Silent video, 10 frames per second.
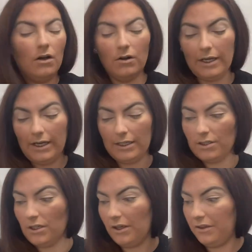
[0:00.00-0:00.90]
Okay,
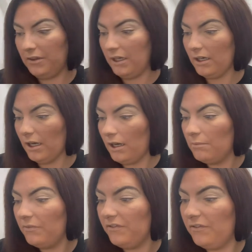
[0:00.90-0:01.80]
so I think
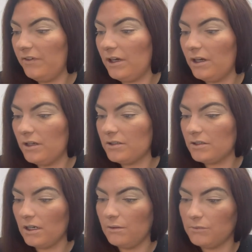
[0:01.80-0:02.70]

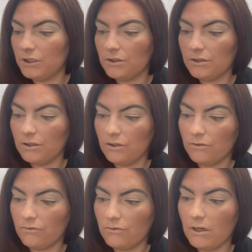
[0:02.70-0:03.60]
I'm just going to
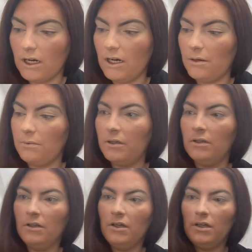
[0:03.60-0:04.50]
grab
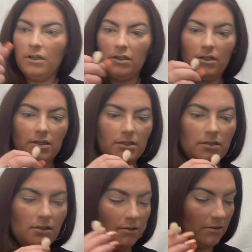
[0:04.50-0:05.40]
this
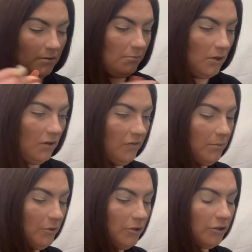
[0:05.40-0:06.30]
Morphe
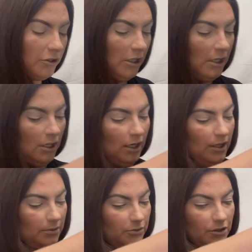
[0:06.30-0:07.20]
brush. And
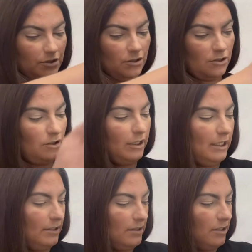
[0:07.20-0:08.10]
I'm just going to go
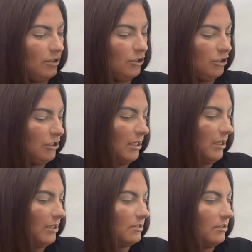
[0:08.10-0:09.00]
into the
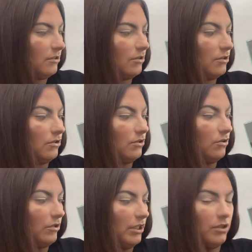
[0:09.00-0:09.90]
shade
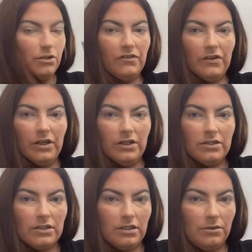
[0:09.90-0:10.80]
Cookie Dough
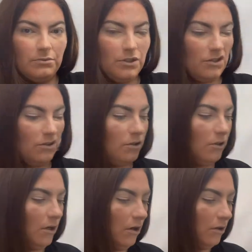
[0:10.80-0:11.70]
first. And I'm just going to go
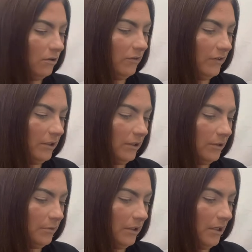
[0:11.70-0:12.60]
all over the lid
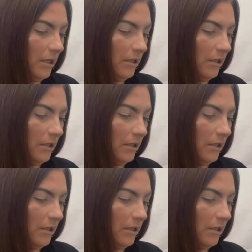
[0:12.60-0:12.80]
with that.